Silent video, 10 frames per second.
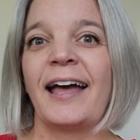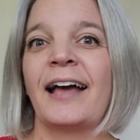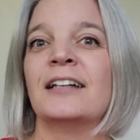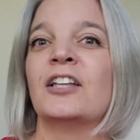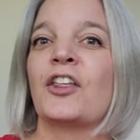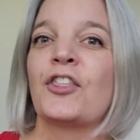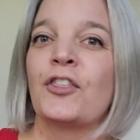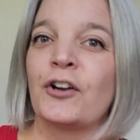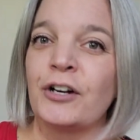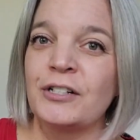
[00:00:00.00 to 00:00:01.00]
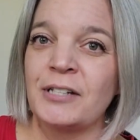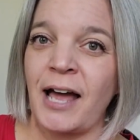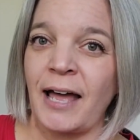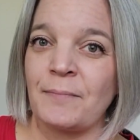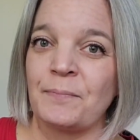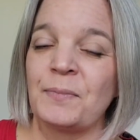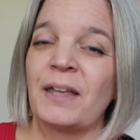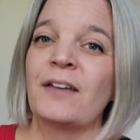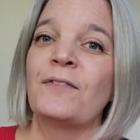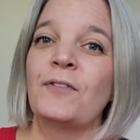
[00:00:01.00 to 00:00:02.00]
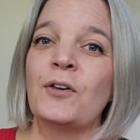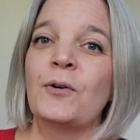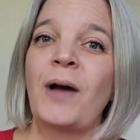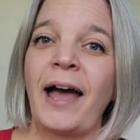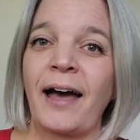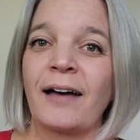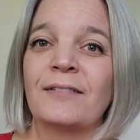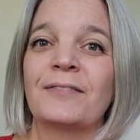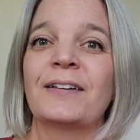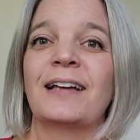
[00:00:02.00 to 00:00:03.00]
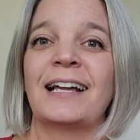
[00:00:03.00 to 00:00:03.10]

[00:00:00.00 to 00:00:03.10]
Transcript: And the third time, if you have